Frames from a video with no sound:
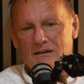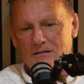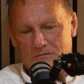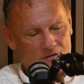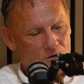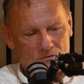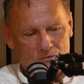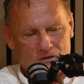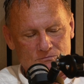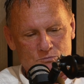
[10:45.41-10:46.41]
if you look at
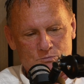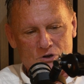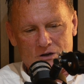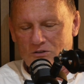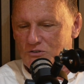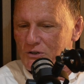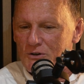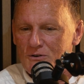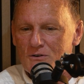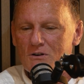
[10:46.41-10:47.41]
my time in
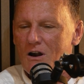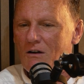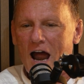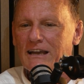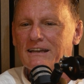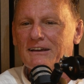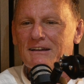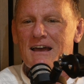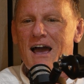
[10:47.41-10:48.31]
school or anything,